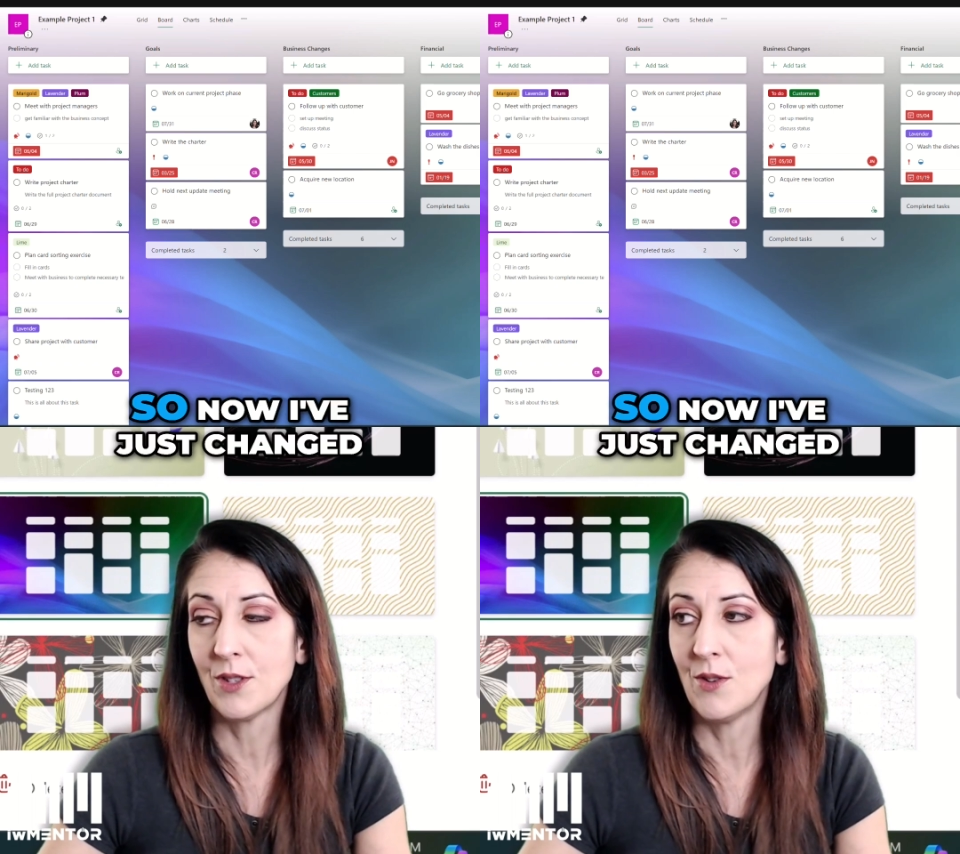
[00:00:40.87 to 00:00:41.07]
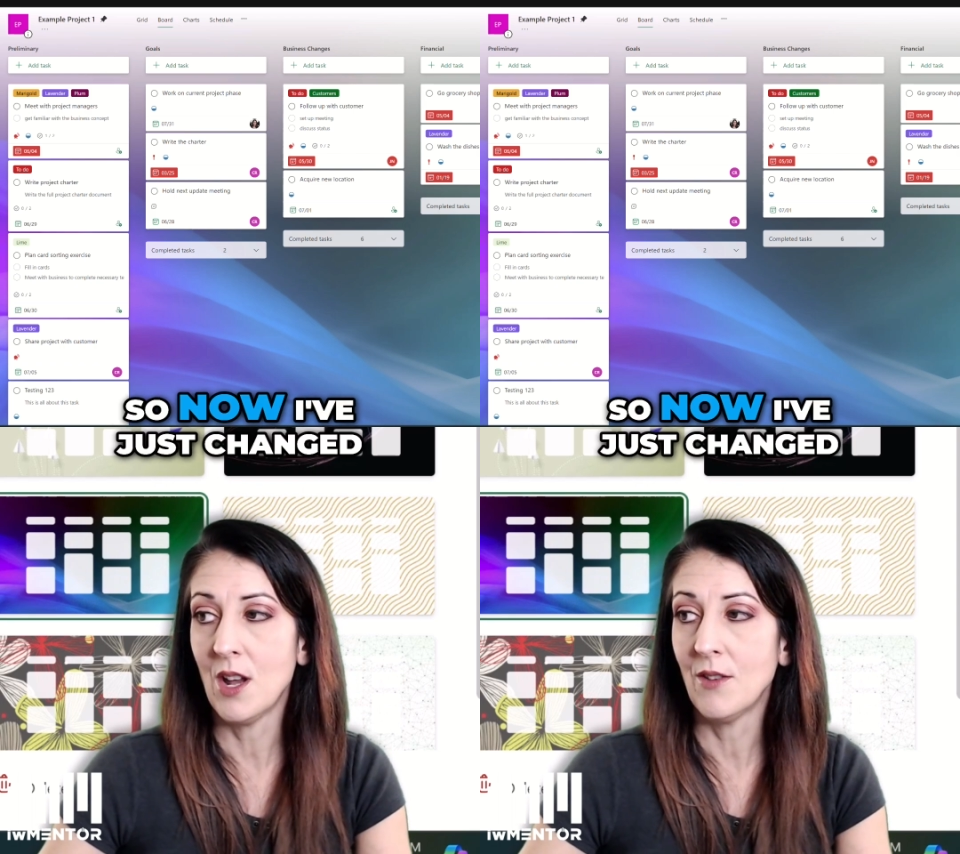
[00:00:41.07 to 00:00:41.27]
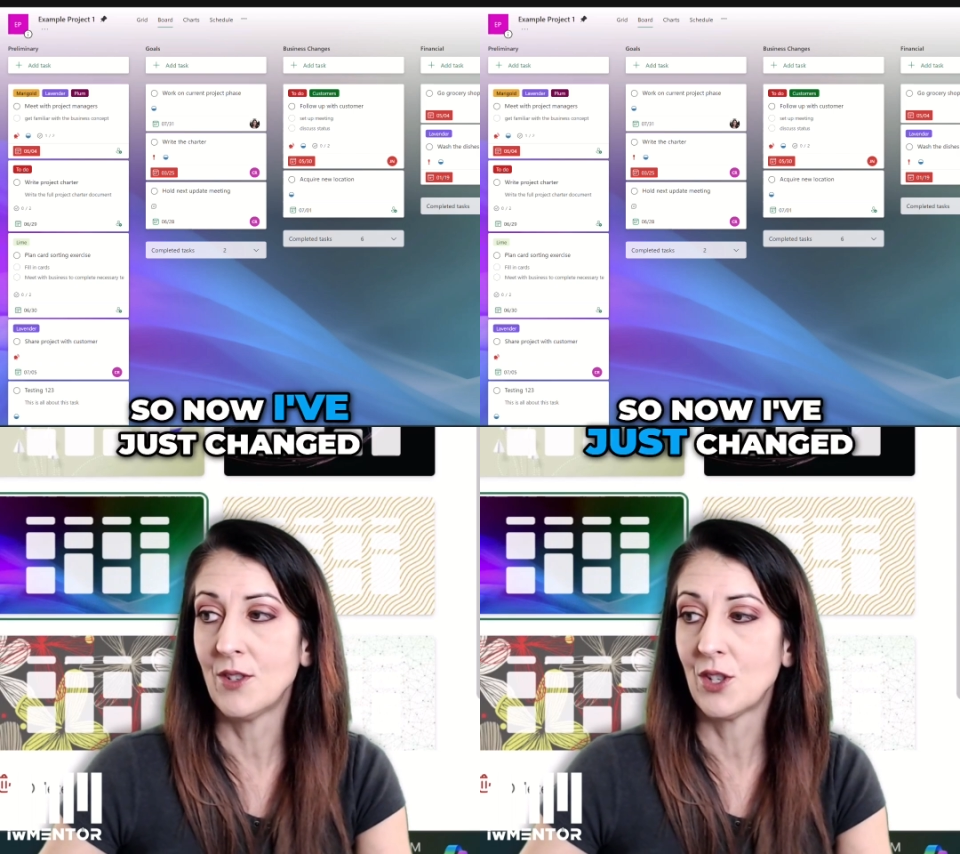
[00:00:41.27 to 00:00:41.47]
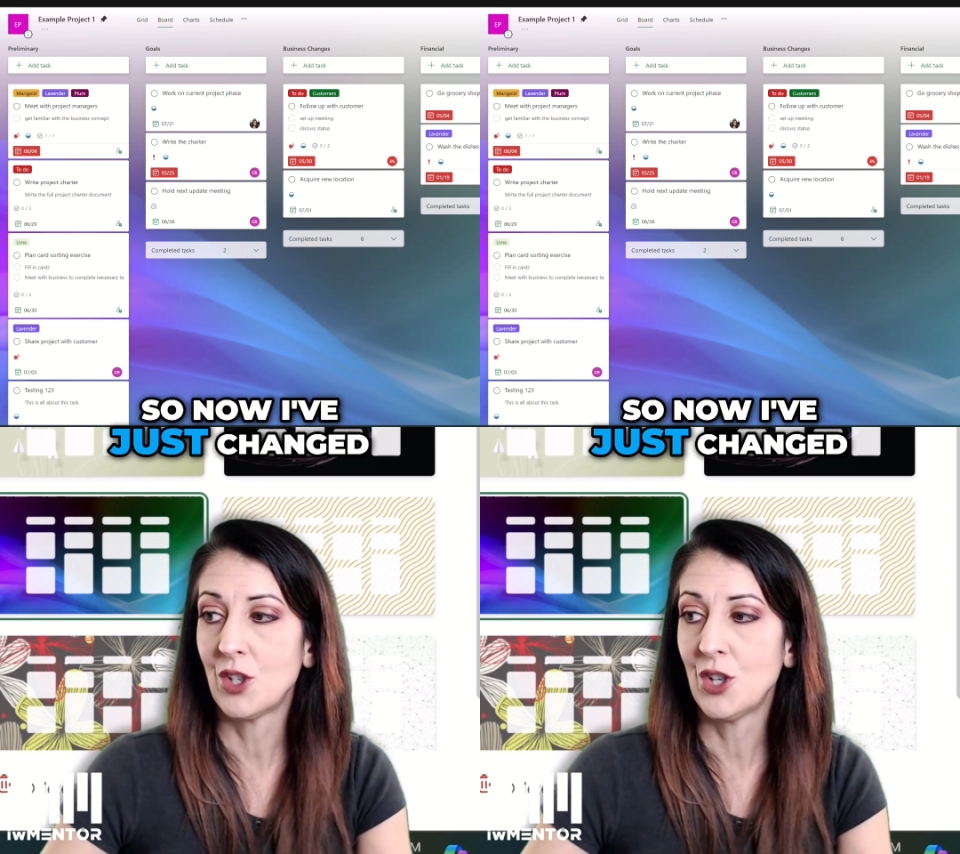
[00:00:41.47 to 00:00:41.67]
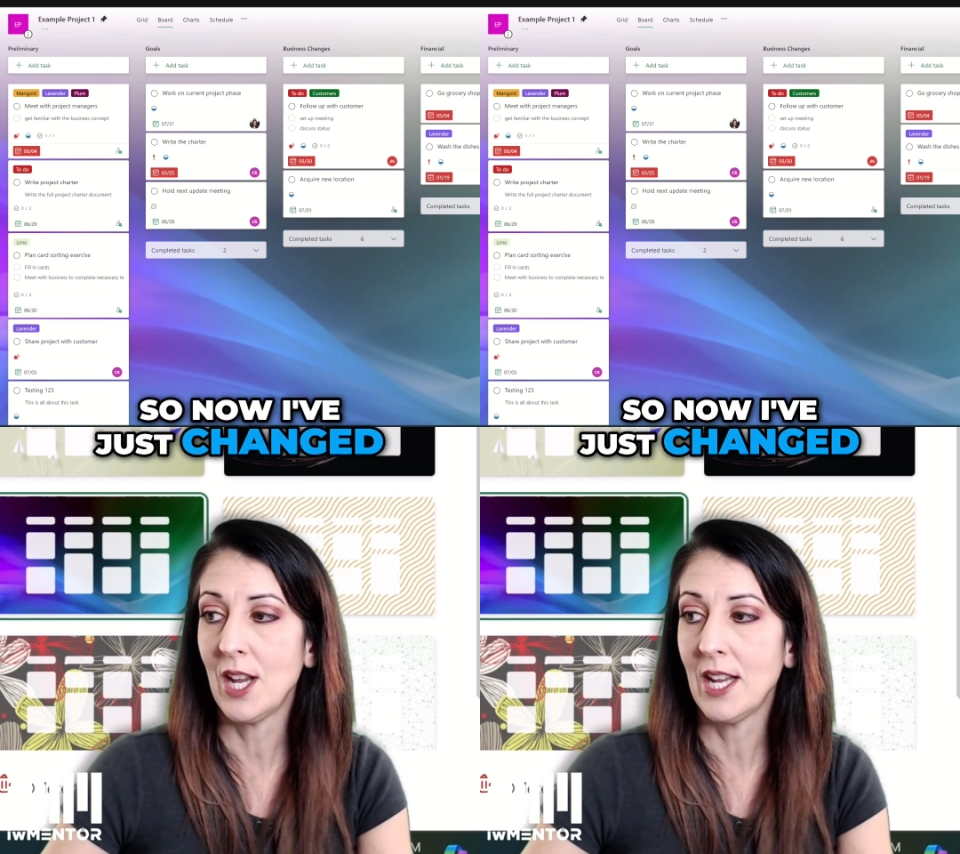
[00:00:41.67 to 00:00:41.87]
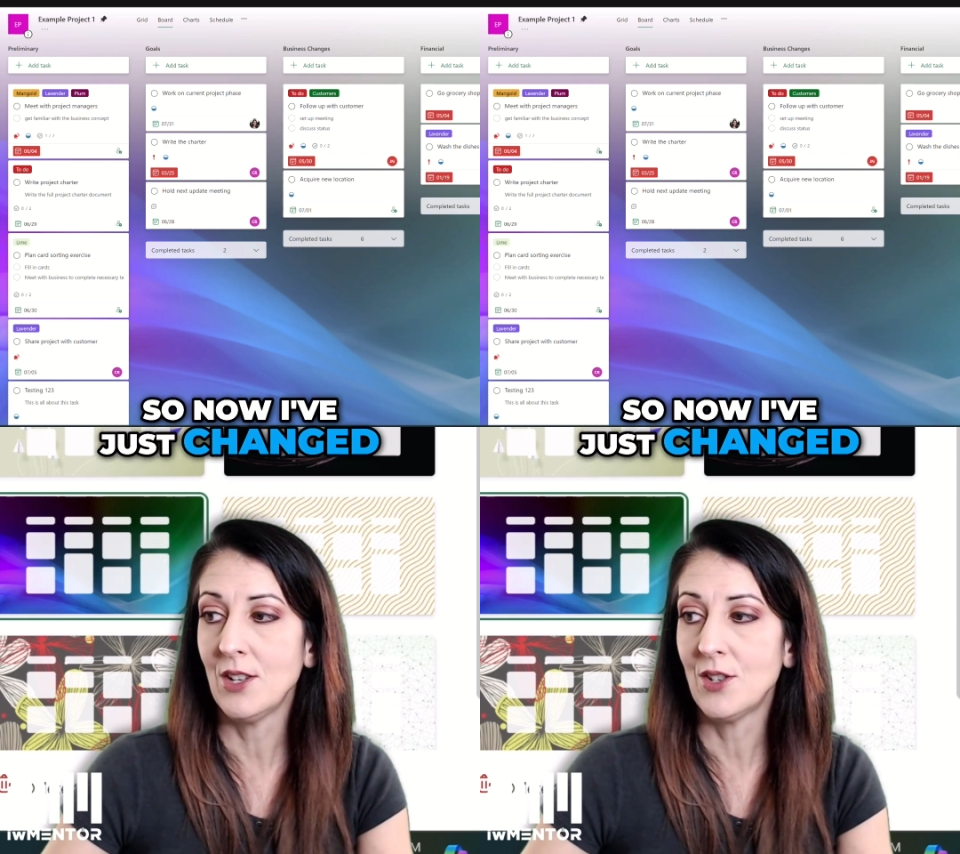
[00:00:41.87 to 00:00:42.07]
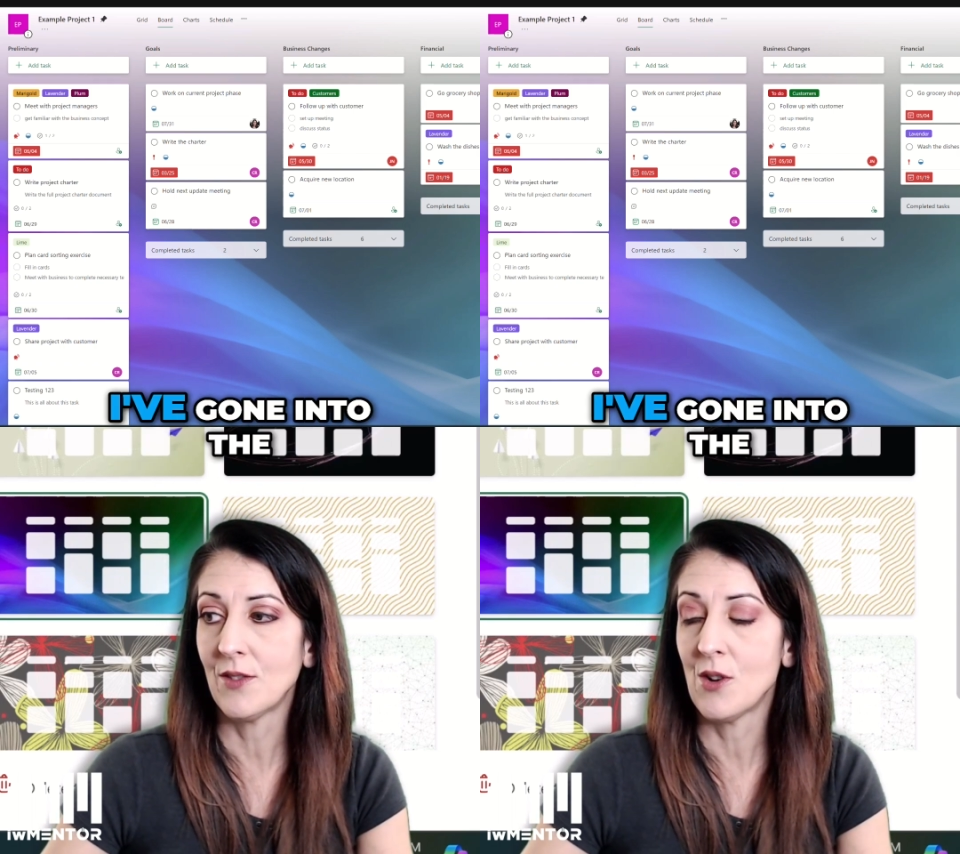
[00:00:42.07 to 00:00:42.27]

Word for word: So now I've just changed,